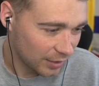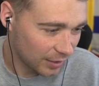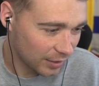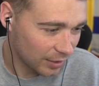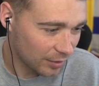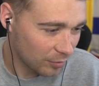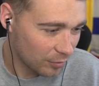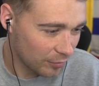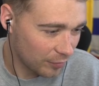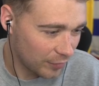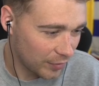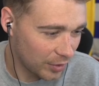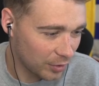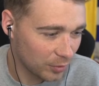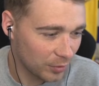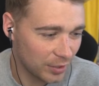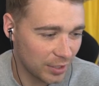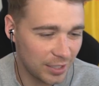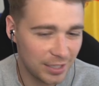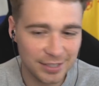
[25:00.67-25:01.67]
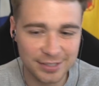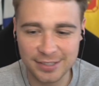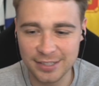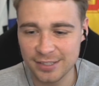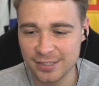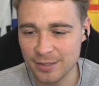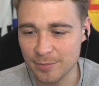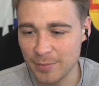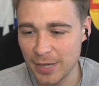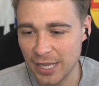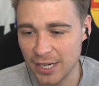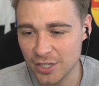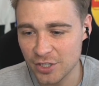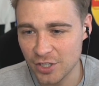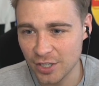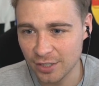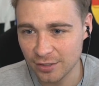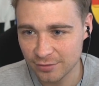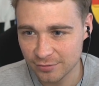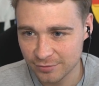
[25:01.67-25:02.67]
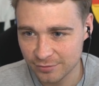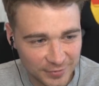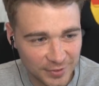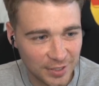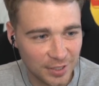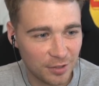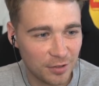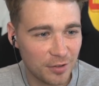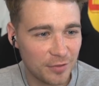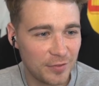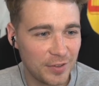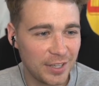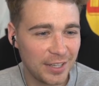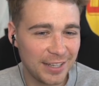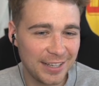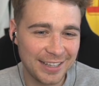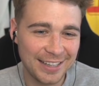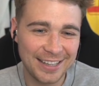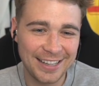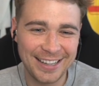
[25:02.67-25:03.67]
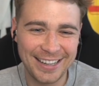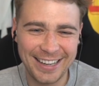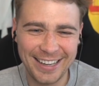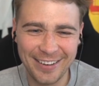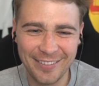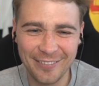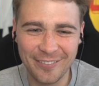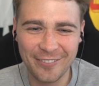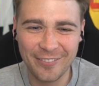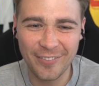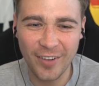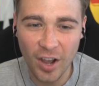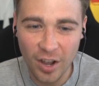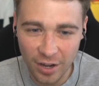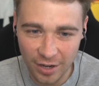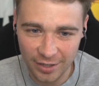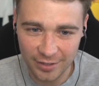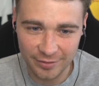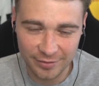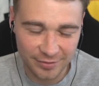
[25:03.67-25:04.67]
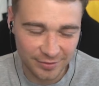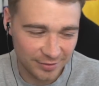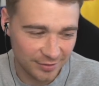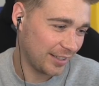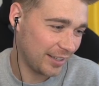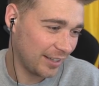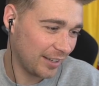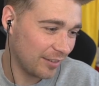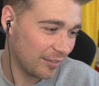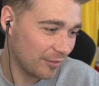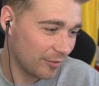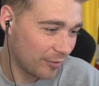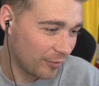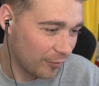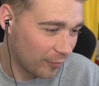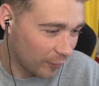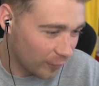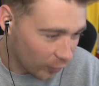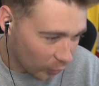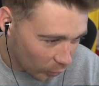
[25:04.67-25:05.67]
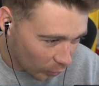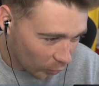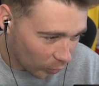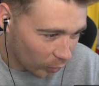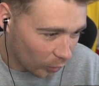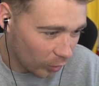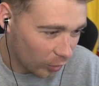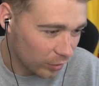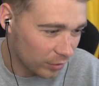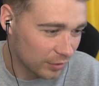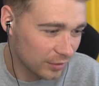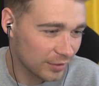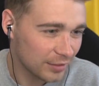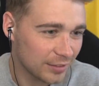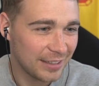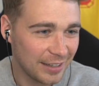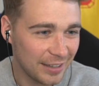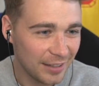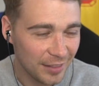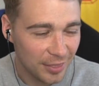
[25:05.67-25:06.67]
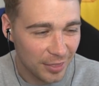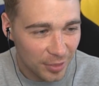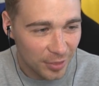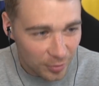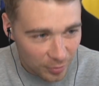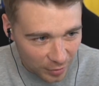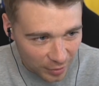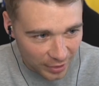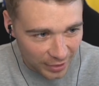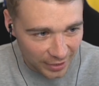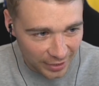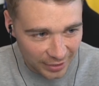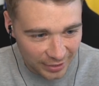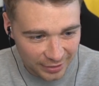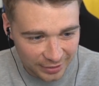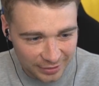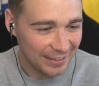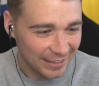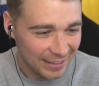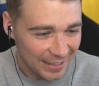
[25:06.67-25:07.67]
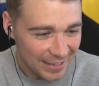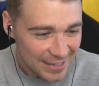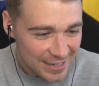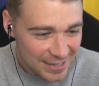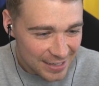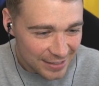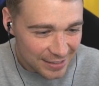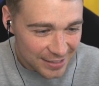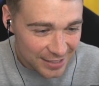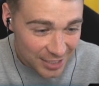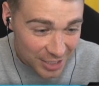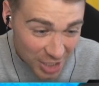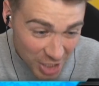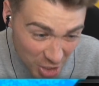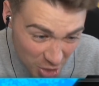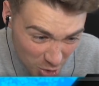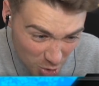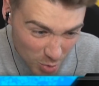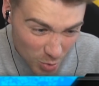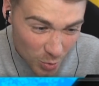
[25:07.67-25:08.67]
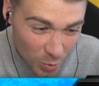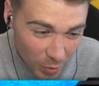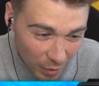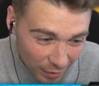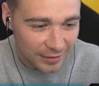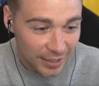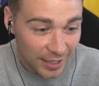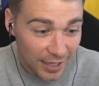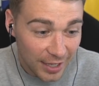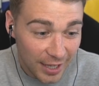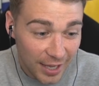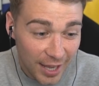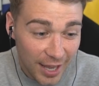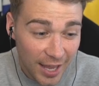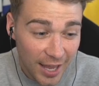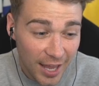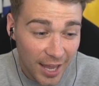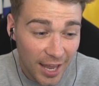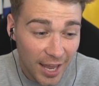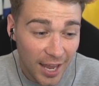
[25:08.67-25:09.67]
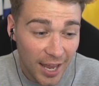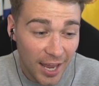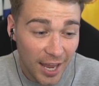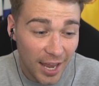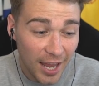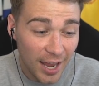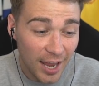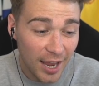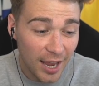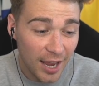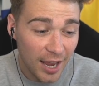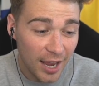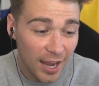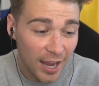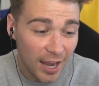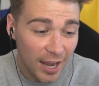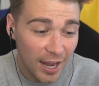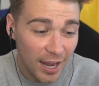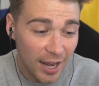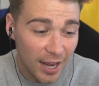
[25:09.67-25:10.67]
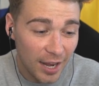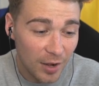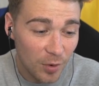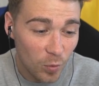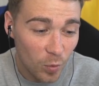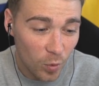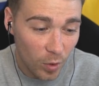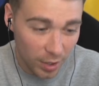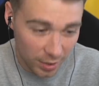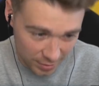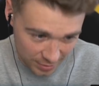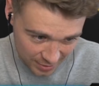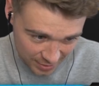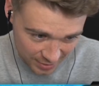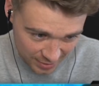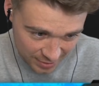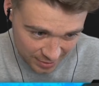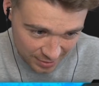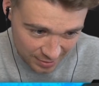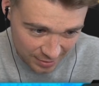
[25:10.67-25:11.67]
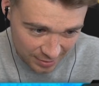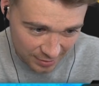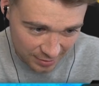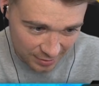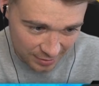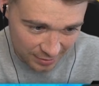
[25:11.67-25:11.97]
I'm going to reveal the assistant manager are revealing it in five, in four, in three, in two, in one.